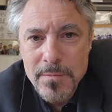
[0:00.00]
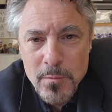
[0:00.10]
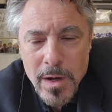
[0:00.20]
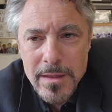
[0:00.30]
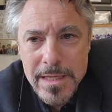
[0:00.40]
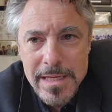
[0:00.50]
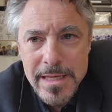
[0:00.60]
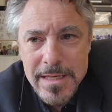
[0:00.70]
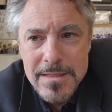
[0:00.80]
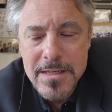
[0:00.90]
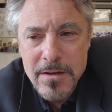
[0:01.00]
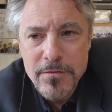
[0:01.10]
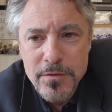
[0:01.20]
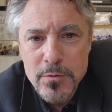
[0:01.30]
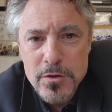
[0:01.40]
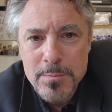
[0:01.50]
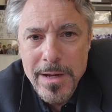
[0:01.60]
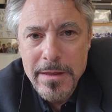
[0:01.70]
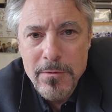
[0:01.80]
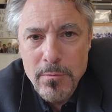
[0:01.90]
while he is influenced
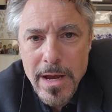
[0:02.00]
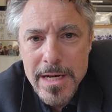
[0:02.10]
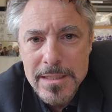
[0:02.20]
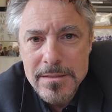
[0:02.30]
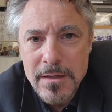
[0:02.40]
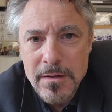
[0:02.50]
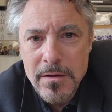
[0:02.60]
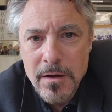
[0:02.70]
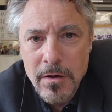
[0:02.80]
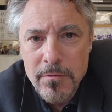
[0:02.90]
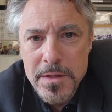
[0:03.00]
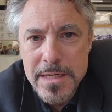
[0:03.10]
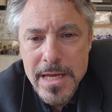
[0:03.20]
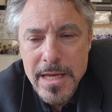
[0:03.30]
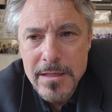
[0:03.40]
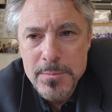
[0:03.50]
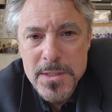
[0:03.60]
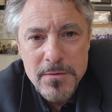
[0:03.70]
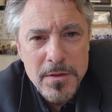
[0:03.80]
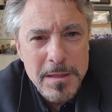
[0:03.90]
by the writings of the day,
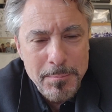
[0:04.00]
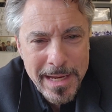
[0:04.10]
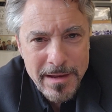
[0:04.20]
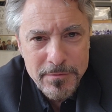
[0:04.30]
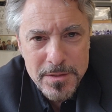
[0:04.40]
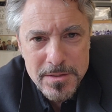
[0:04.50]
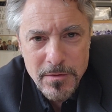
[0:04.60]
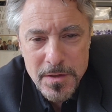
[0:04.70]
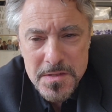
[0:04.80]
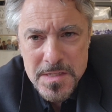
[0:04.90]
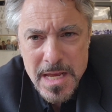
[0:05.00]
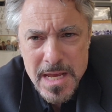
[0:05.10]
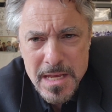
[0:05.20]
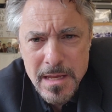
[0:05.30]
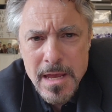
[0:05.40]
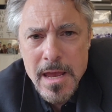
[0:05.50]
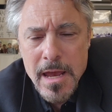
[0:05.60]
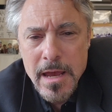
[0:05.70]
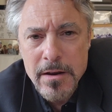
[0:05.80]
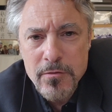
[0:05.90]
specifically pamphlets of his day
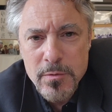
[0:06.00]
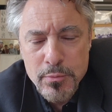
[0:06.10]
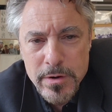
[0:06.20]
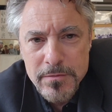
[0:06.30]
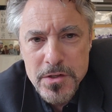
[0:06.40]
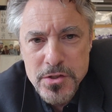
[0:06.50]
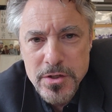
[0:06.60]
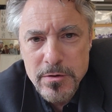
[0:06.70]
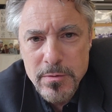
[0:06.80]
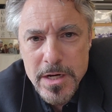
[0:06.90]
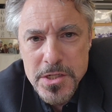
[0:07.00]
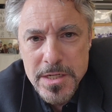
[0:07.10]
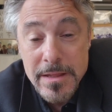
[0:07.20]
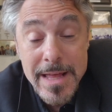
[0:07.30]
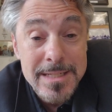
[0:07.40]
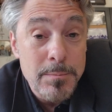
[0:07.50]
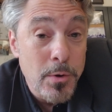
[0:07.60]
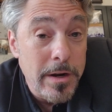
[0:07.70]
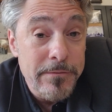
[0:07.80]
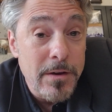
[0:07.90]
and of the previous generation, and that's the
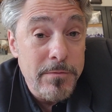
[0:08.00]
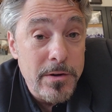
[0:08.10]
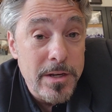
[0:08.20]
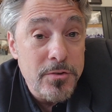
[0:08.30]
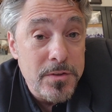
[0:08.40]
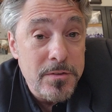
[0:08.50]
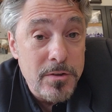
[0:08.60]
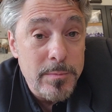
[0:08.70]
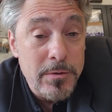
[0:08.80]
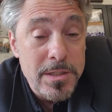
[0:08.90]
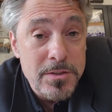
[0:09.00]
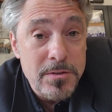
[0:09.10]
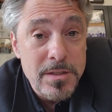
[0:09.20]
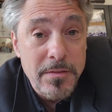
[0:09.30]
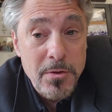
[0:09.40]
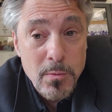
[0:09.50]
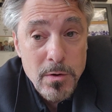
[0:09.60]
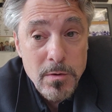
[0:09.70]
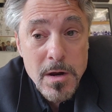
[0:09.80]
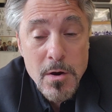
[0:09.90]
part I found very interesting during my research, that there
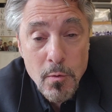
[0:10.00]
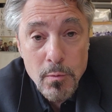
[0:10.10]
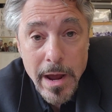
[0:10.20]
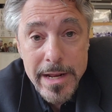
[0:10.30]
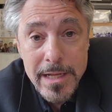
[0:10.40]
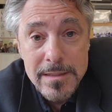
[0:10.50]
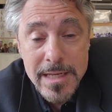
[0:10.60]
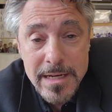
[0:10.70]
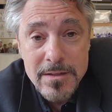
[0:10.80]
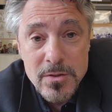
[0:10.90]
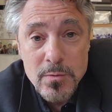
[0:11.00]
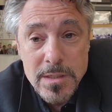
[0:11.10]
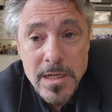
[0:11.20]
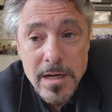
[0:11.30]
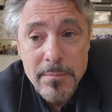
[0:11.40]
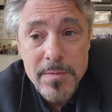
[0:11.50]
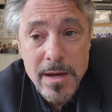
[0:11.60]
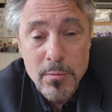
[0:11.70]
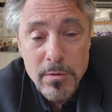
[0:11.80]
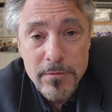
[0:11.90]
were writings in his own time
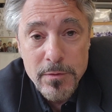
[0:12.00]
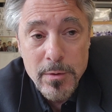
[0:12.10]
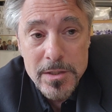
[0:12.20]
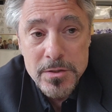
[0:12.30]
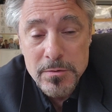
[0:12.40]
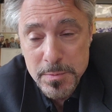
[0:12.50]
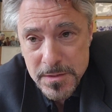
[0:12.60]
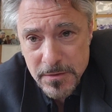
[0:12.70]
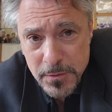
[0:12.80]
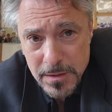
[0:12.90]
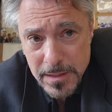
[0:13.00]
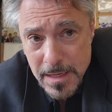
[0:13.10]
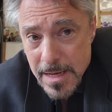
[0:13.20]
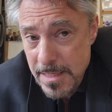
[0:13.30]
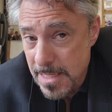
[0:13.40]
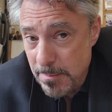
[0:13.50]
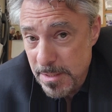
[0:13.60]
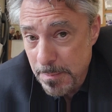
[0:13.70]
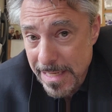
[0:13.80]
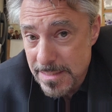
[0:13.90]
that were influential, specifically
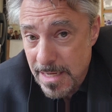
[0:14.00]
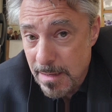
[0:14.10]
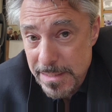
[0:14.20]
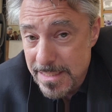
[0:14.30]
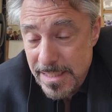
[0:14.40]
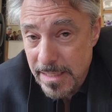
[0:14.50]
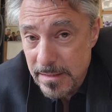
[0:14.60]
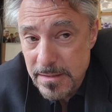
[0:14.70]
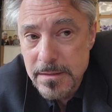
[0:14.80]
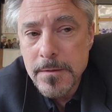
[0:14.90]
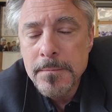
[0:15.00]
Thomas Paine's Common Sense.